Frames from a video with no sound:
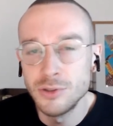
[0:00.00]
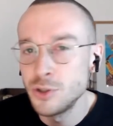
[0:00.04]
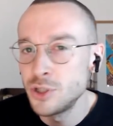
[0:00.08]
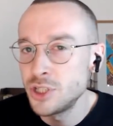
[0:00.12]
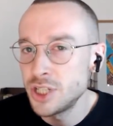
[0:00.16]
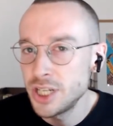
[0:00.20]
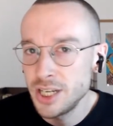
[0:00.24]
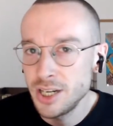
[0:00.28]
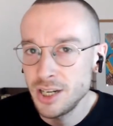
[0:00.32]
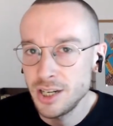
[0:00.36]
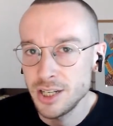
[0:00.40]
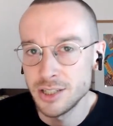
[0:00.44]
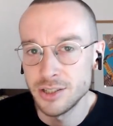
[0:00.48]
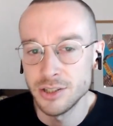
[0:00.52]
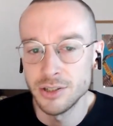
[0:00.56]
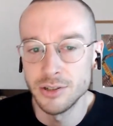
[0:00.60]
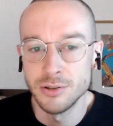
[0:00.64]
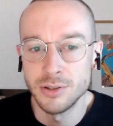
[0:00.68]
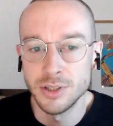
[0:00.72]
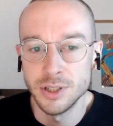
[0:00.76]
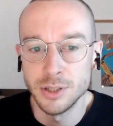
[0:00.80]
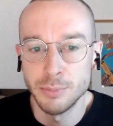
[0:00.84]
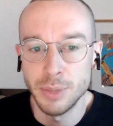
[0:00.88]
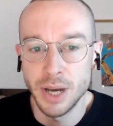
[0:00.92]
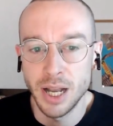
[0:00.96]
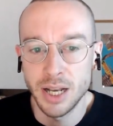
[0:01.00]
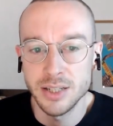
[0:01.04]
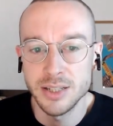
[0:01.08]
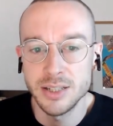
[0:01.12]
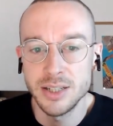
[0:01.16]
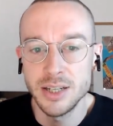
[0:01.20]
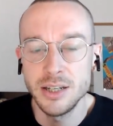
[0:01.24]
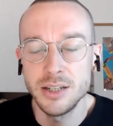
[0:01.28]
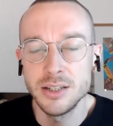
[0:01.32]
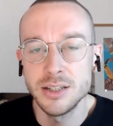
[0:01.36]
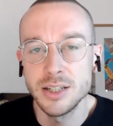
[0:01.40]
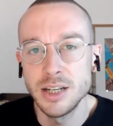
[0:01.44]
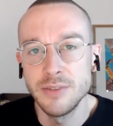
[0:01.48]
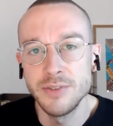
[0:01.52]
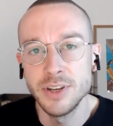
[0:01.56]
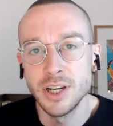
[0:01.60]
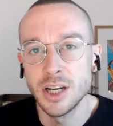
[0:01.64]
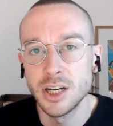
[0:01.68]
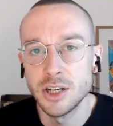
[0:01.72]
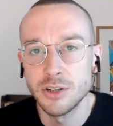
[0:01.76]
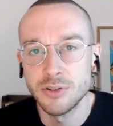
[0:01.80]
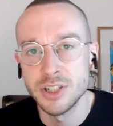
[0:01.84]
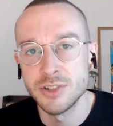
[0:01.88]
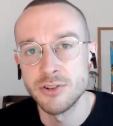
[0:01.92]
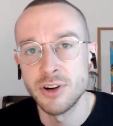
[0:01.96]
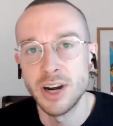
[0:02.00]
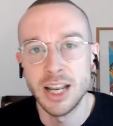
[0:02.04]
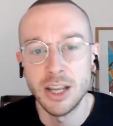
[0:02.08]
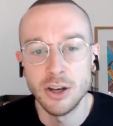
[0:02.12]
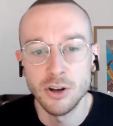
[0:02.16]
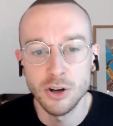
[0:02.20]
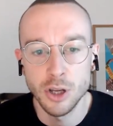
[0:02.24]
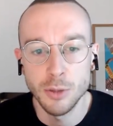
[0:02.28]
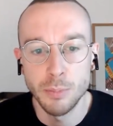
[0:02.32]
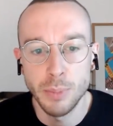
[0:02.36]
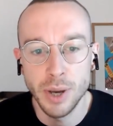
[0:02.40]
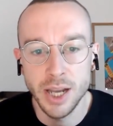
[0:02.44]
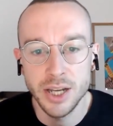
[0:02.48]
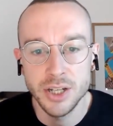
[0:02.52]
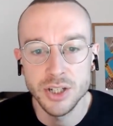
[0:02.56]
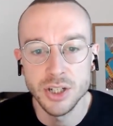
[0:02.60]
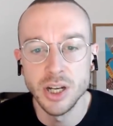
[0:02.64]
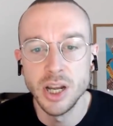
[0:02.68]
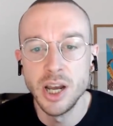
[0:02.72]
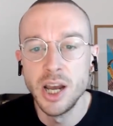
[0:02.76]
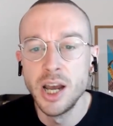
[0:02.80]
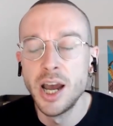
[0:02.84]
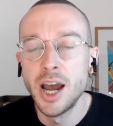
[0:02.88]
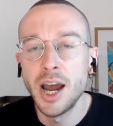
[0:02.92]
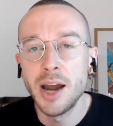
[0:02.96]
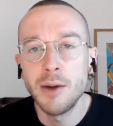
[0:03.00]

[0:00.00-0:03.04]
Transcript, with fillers: routinely do to Palestinians living under Israeli occupation